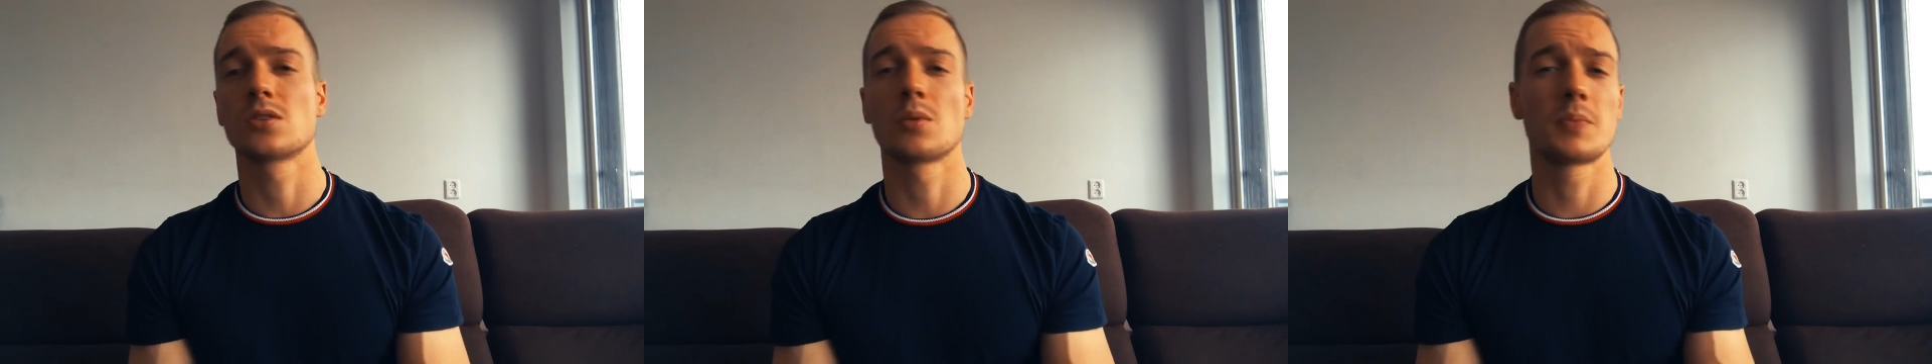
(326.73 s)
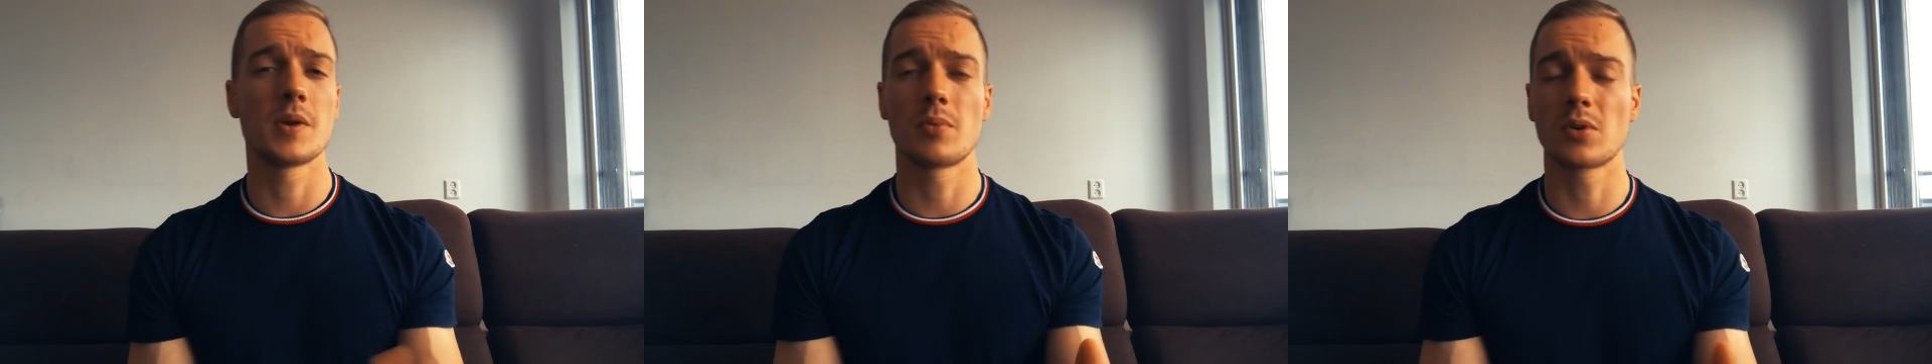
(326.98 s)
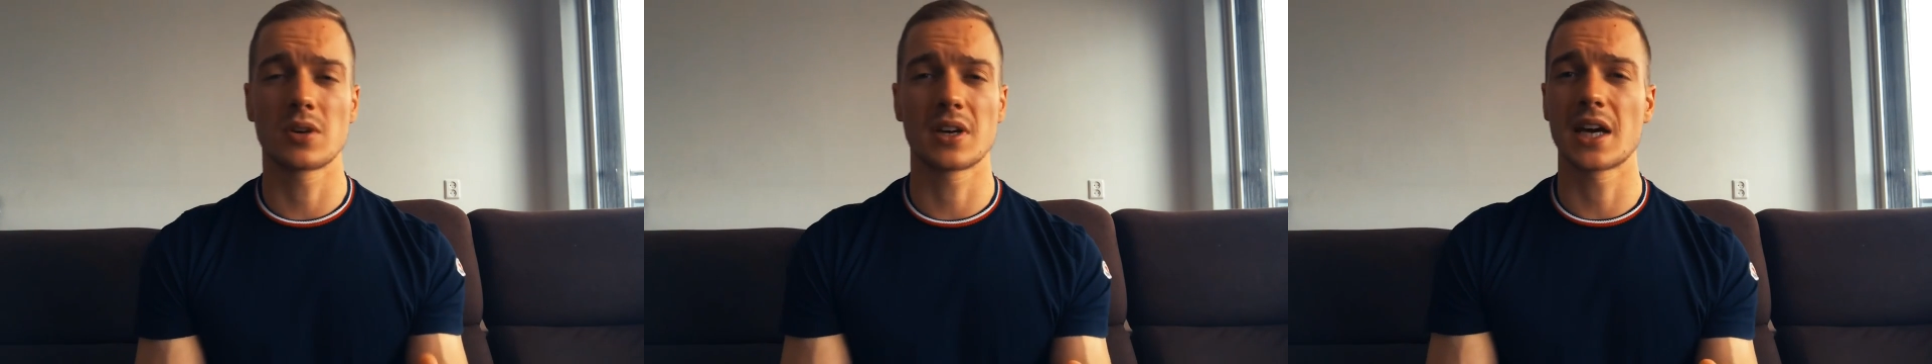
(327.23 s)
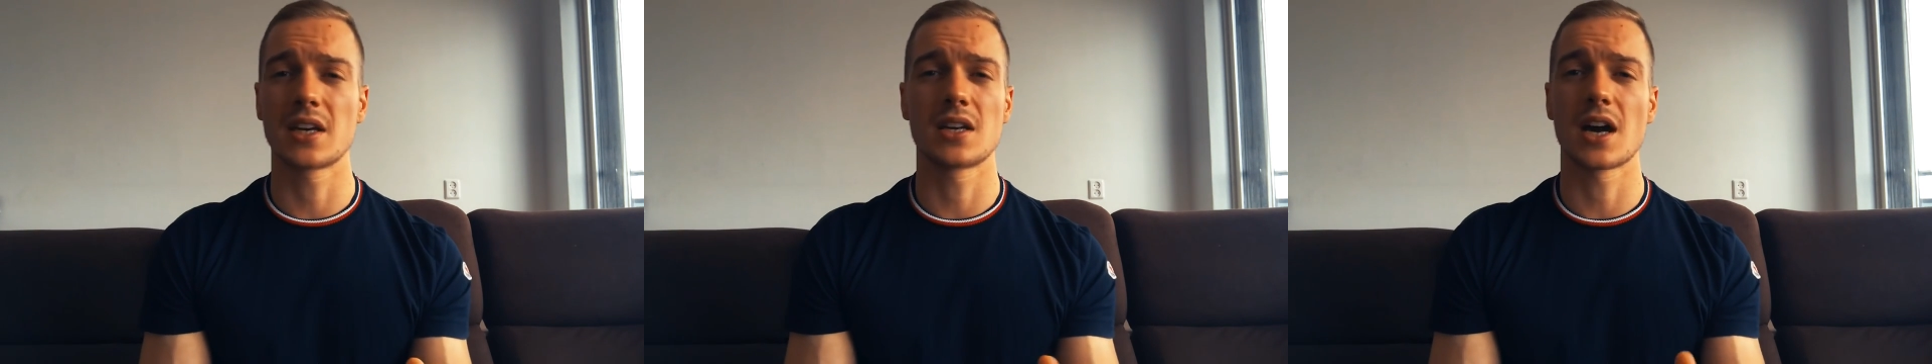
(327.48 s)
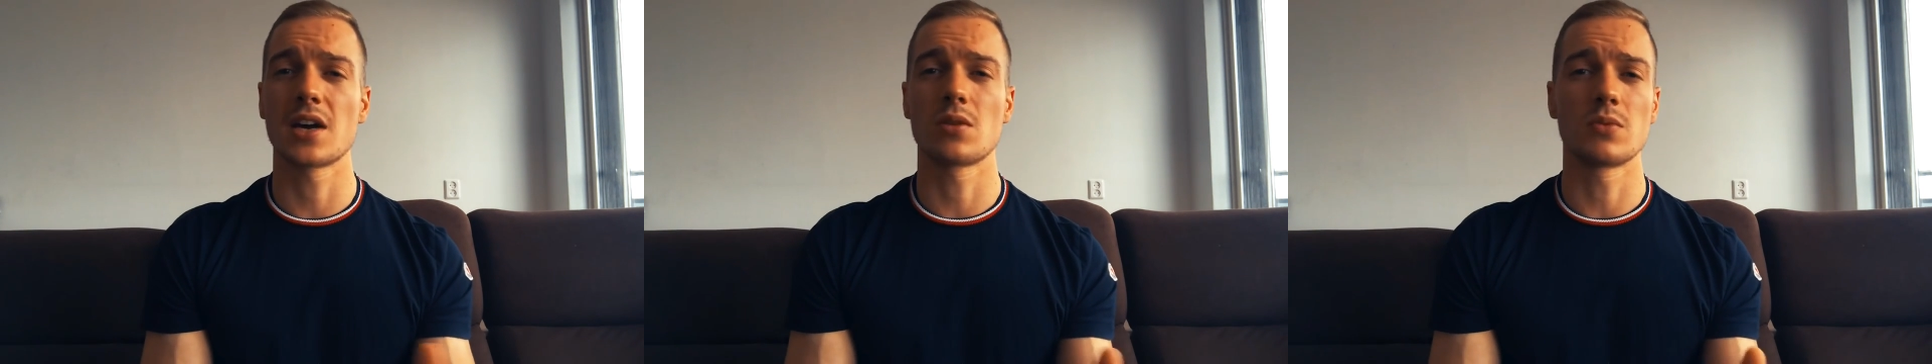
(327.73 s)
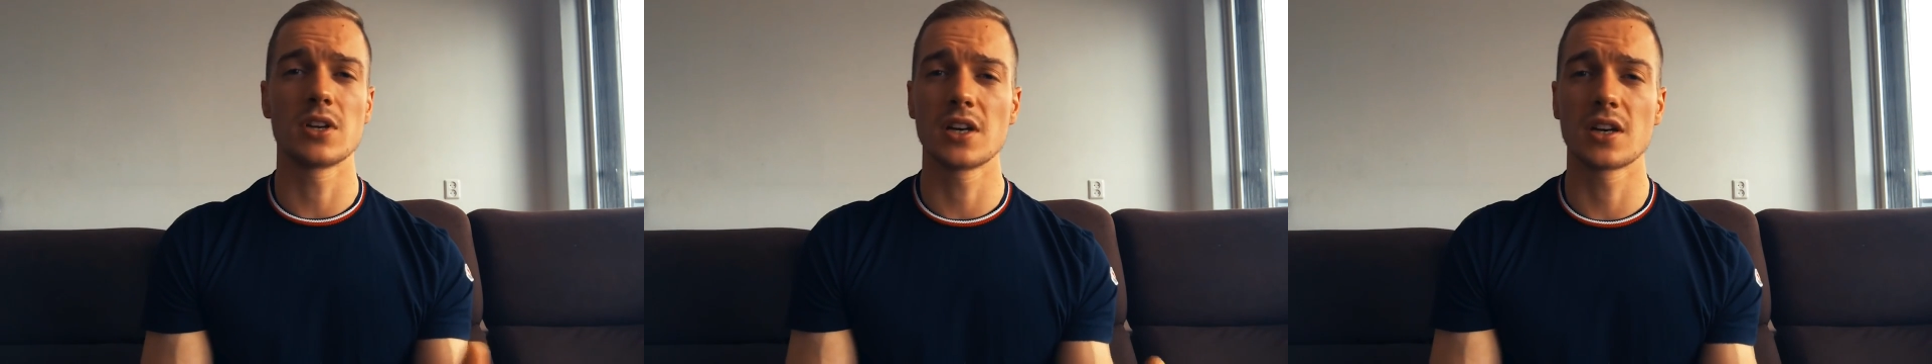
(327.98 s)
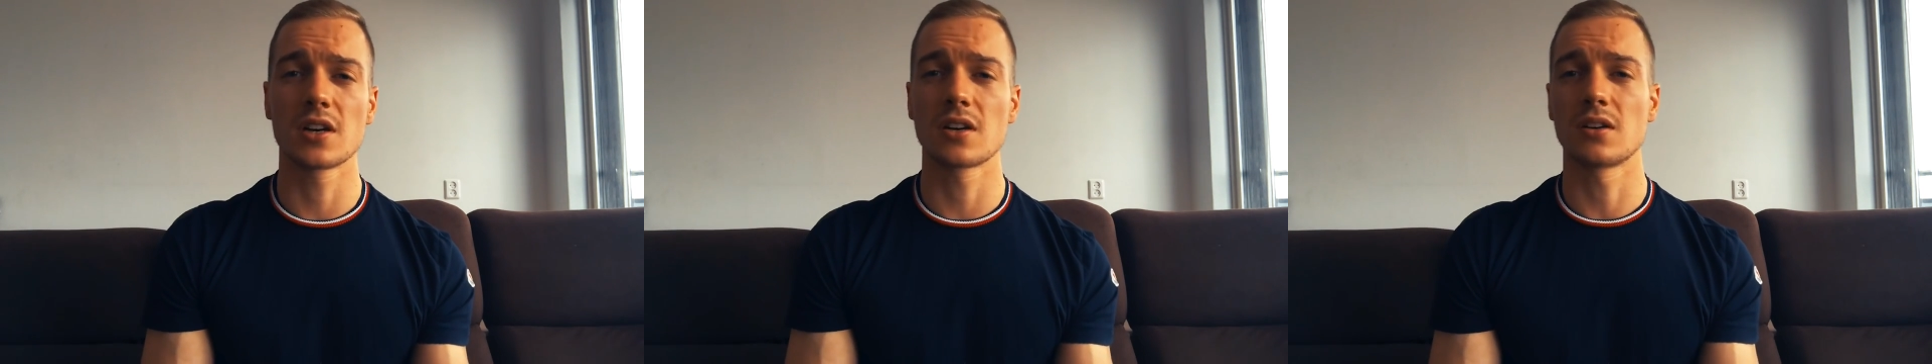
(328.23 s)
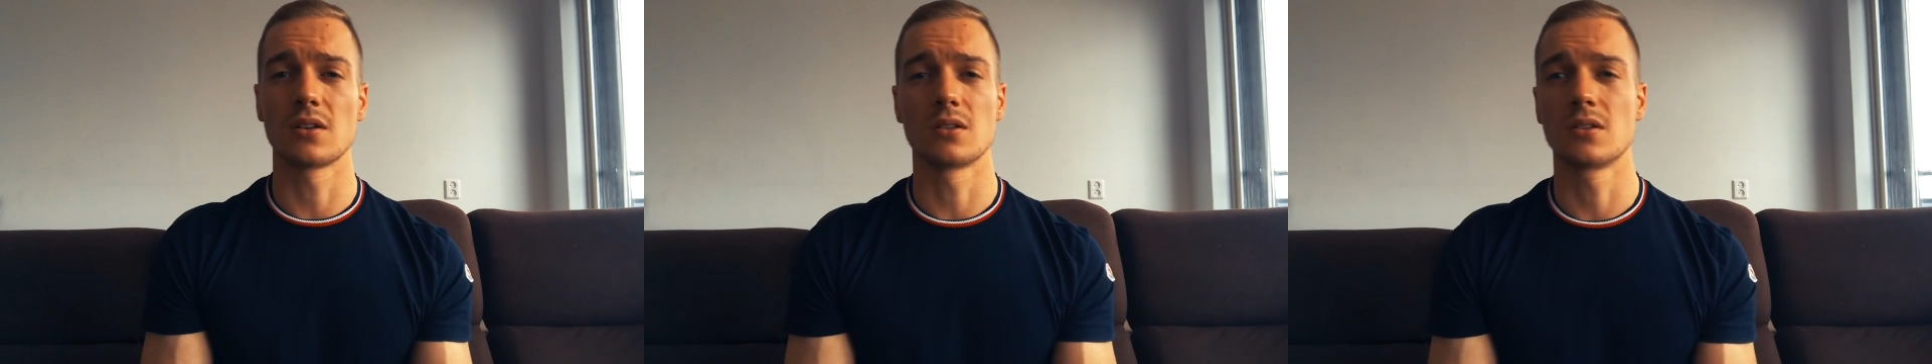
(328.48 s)
Some people could get diarrhea
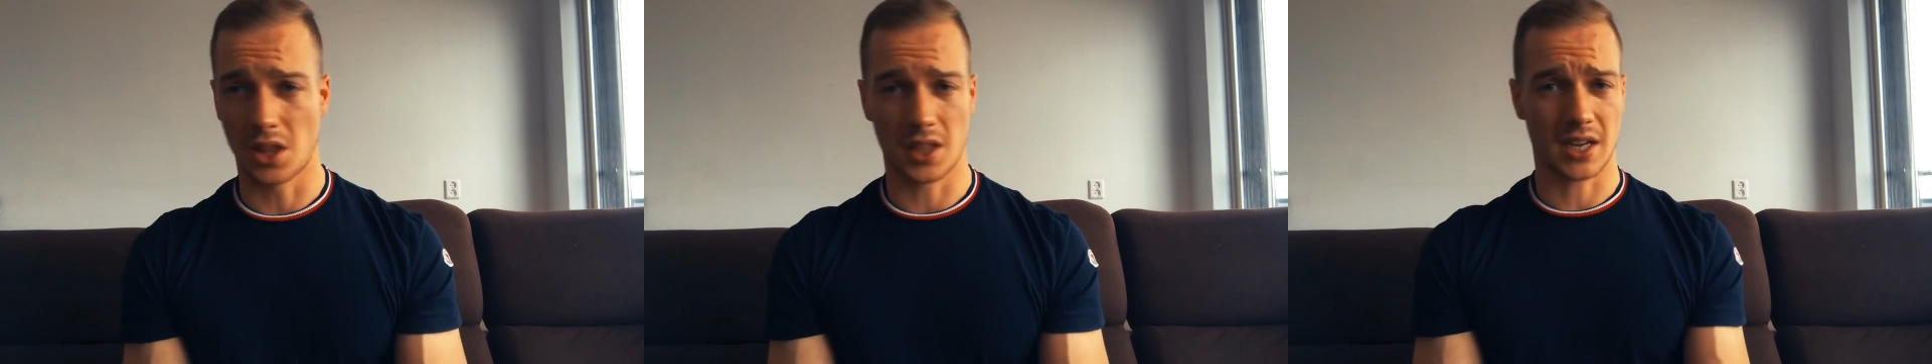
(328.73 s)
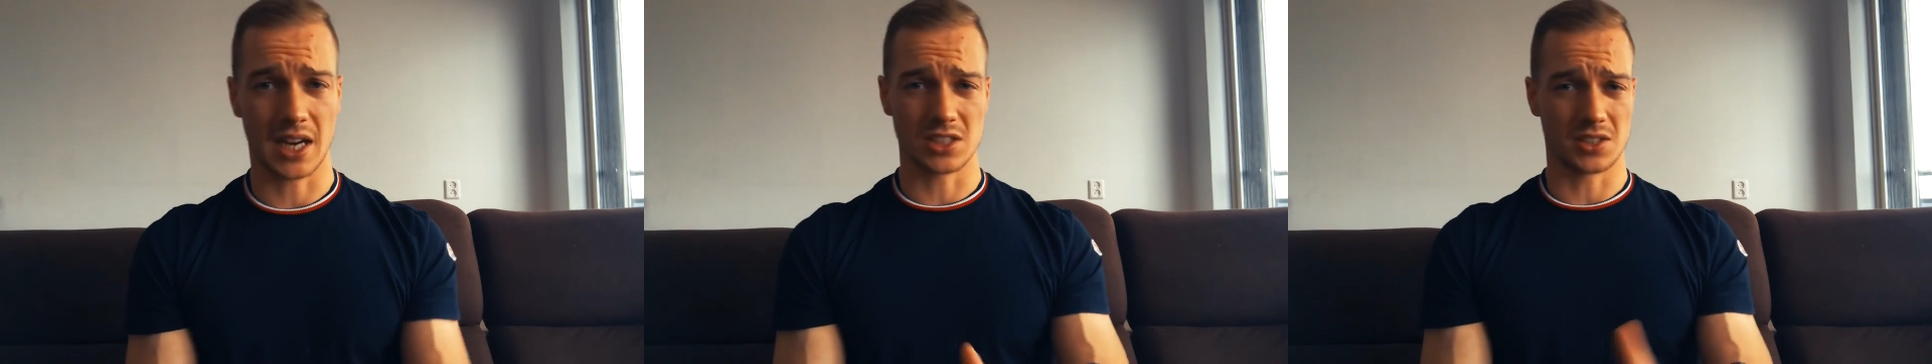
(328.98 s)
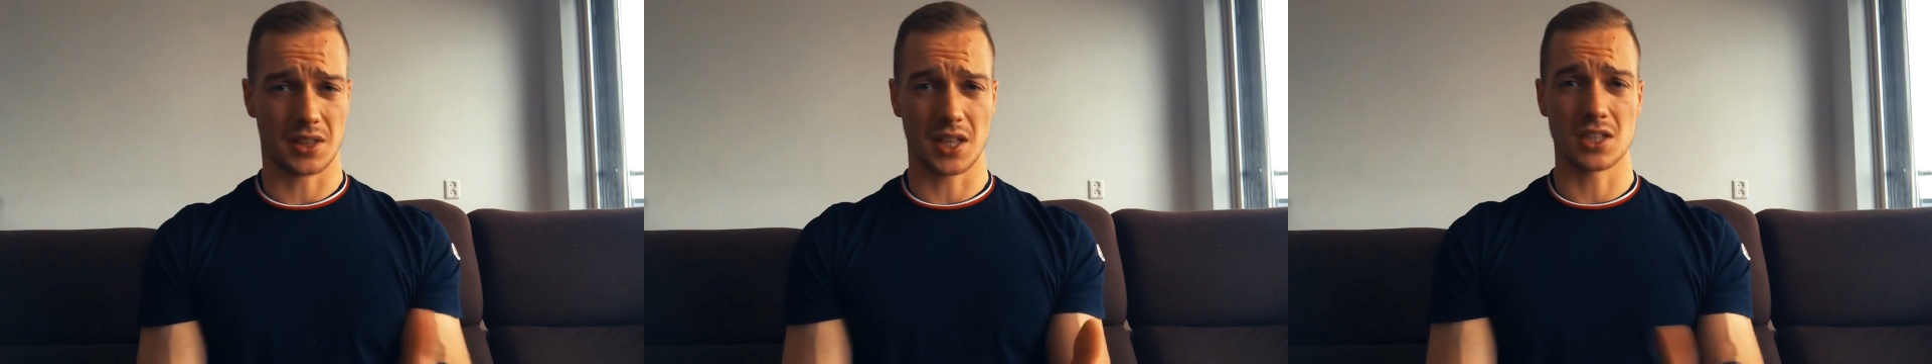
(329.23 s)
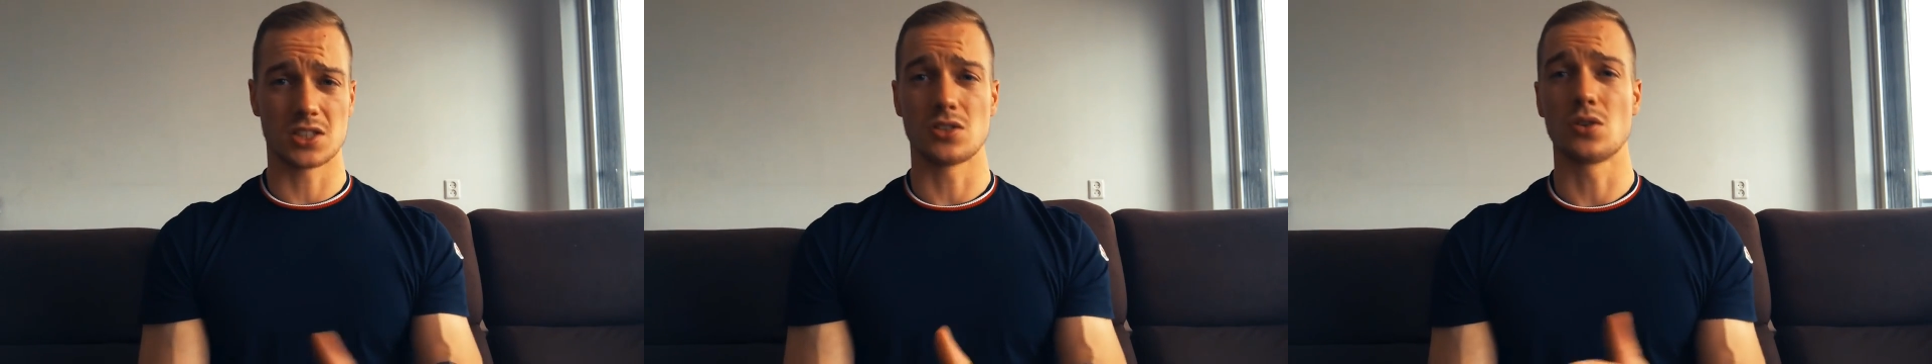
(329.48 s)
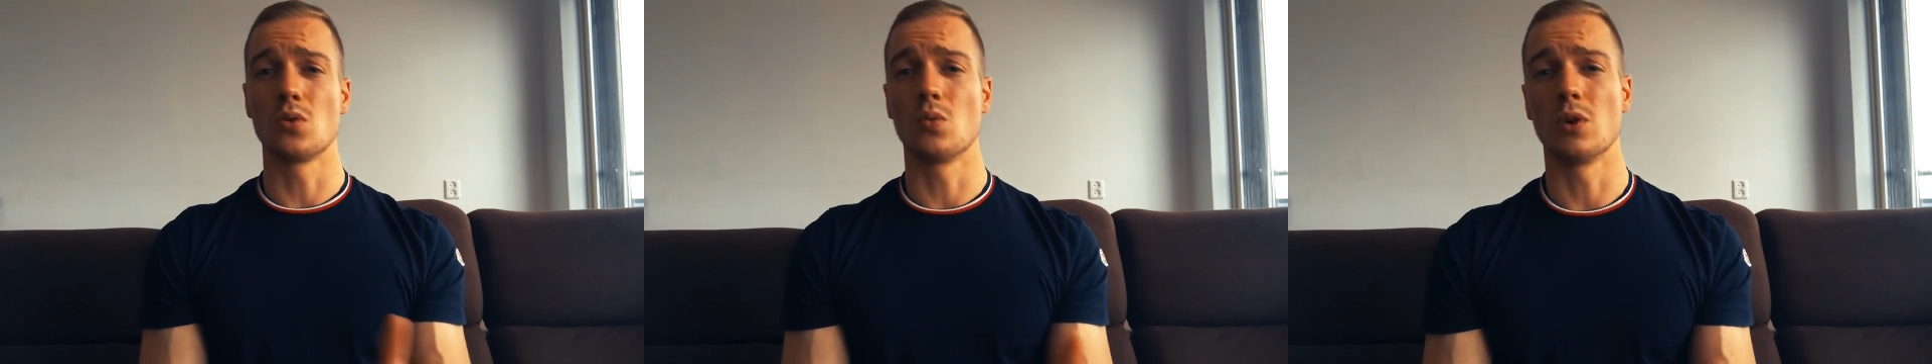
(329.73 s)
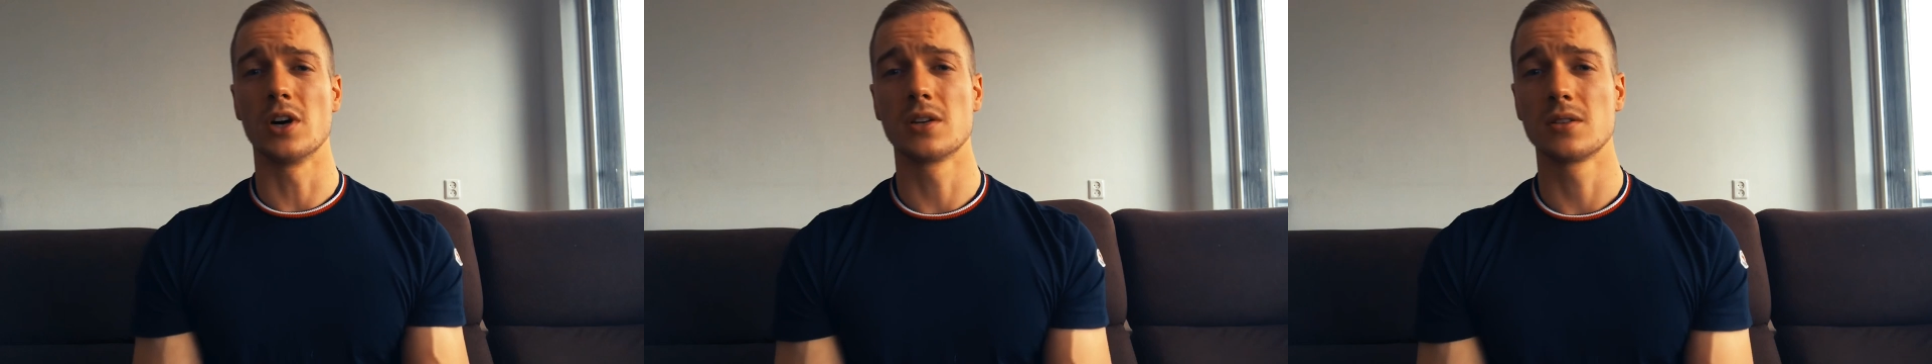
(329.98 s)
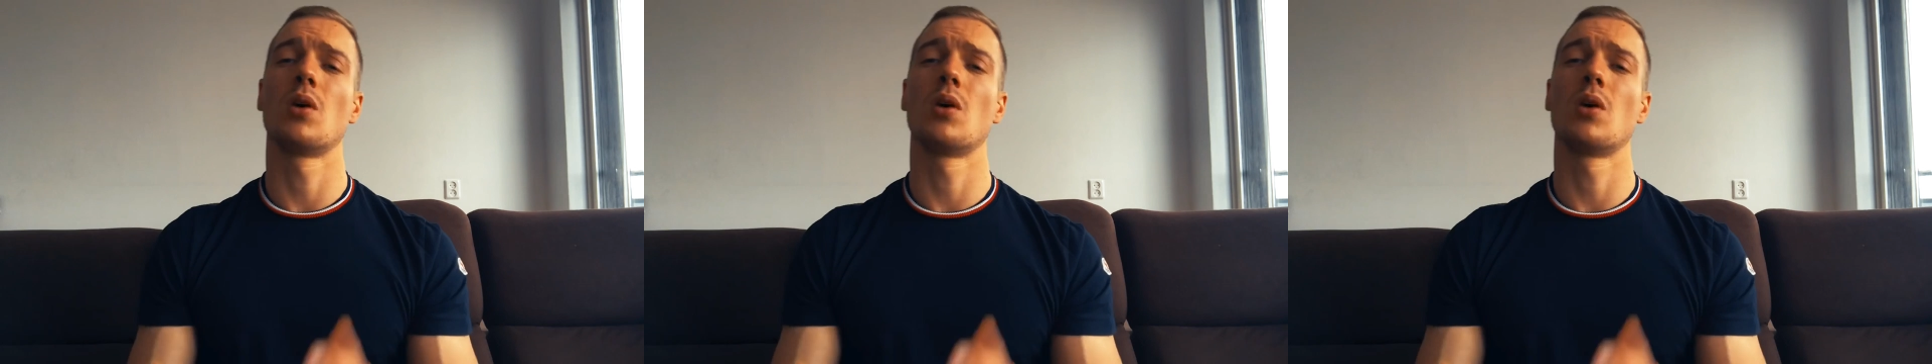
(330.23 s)
or other kinds of things you don't want.